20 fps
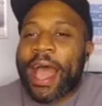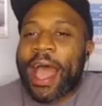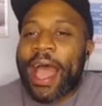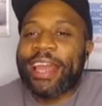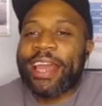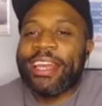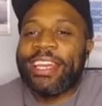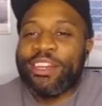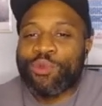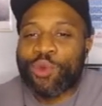
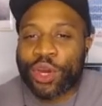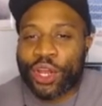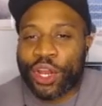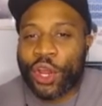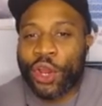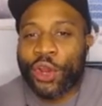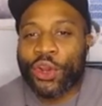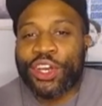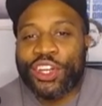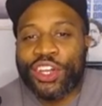I didn't want
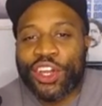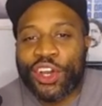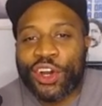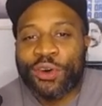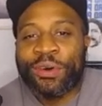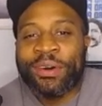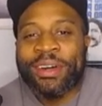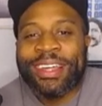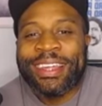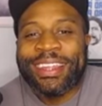her to
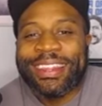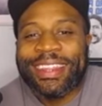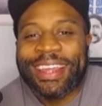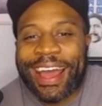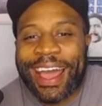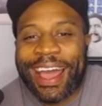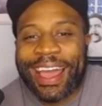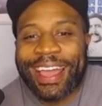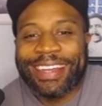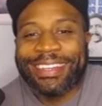know that
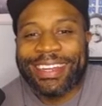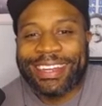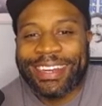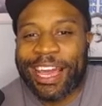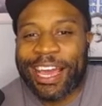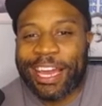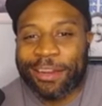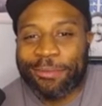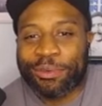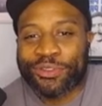I had done
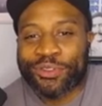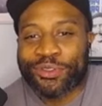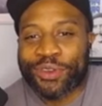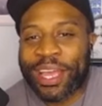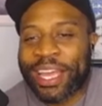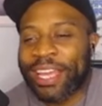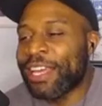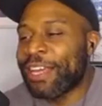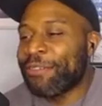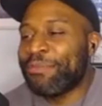edibles,
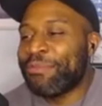right?